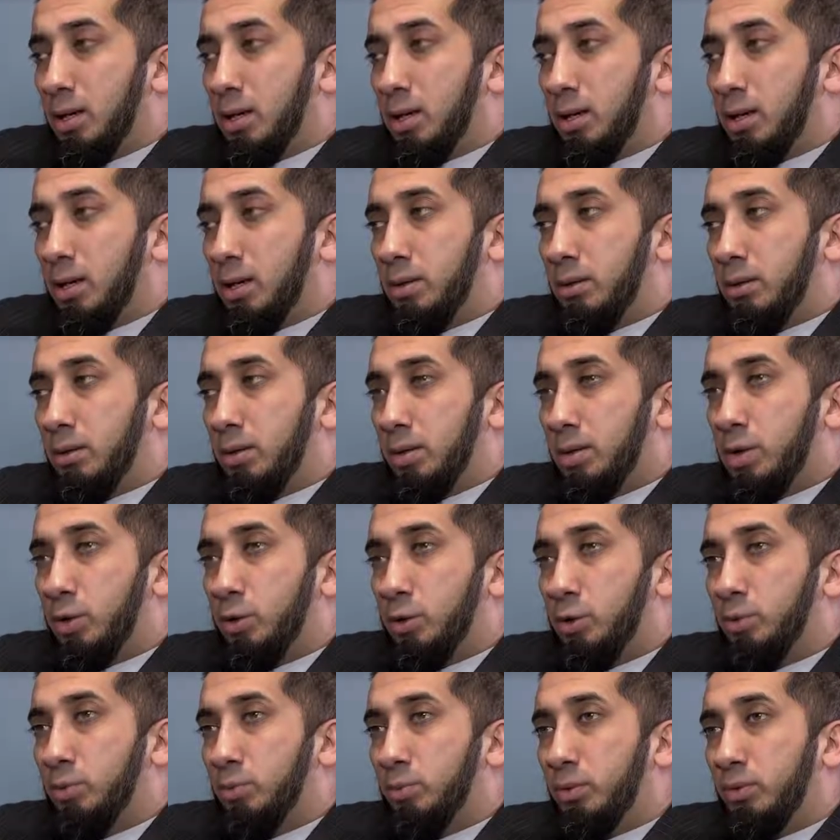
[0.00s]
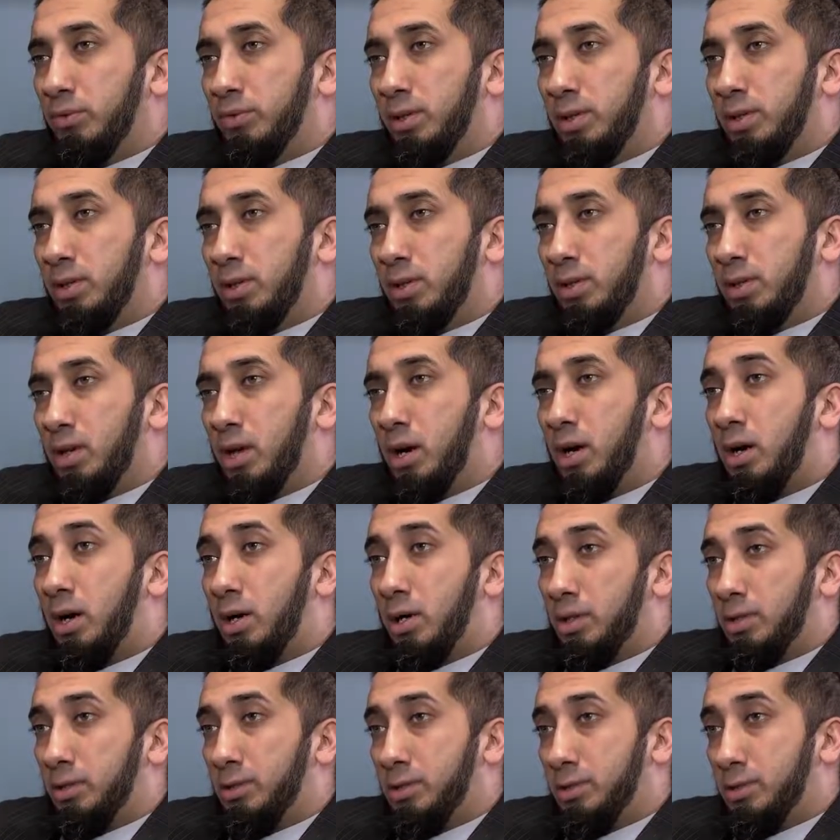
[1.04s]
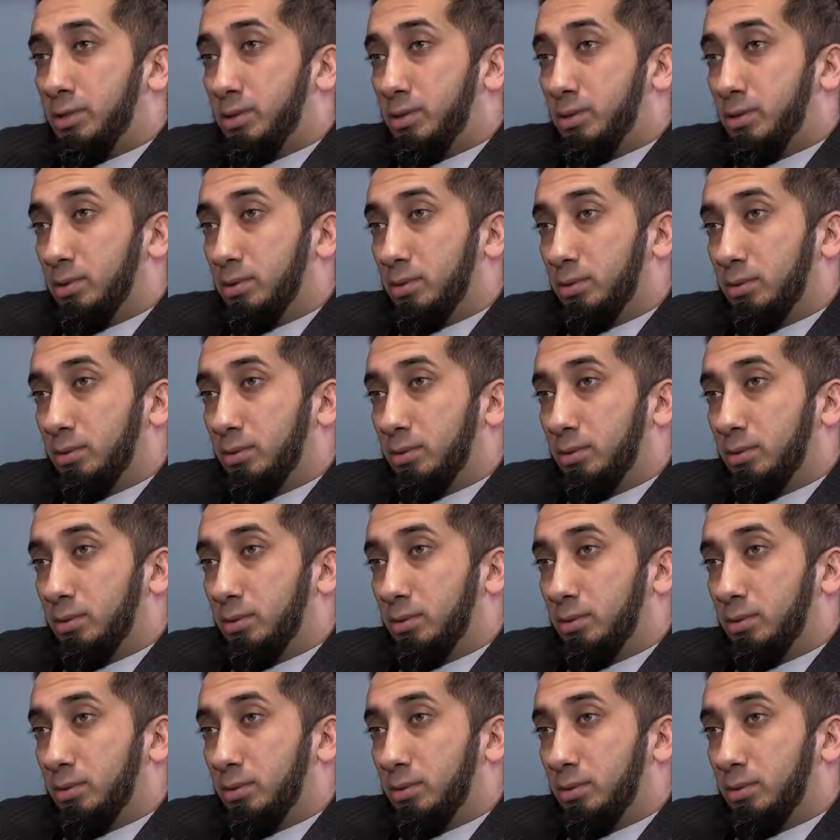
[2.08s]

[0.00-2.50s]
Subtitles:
The cartoon movie Cars.